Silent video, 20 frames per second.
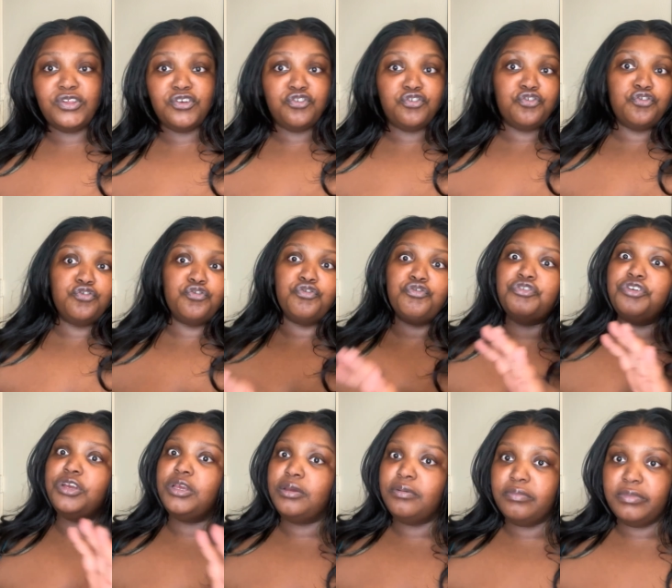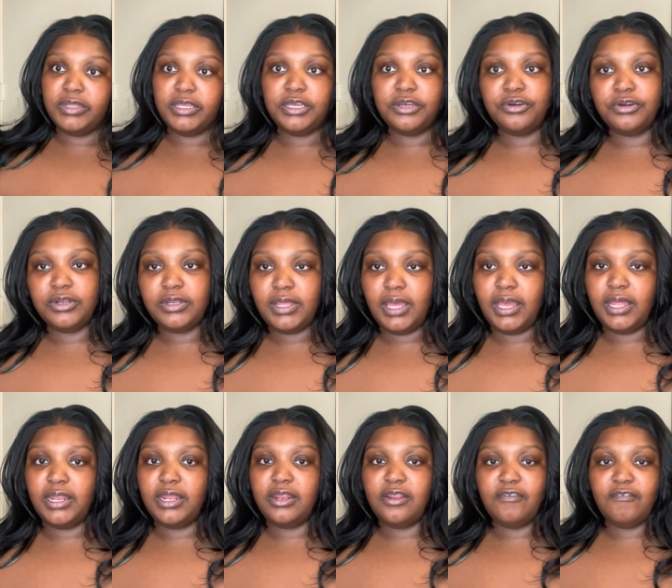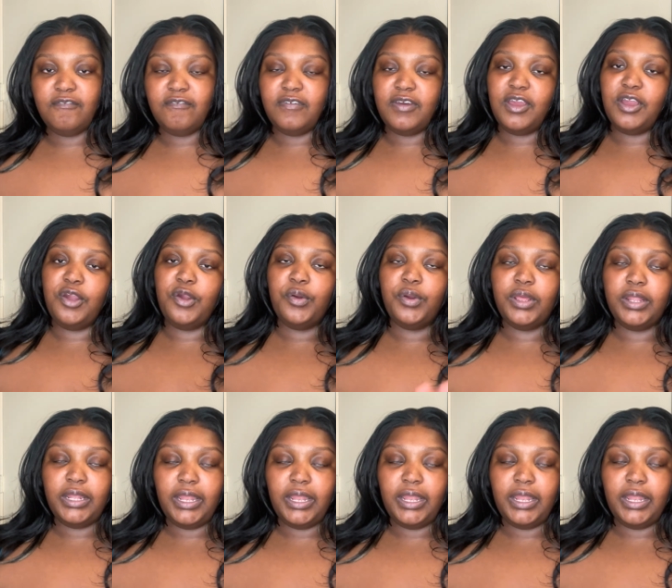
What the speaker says: extremely irritated and very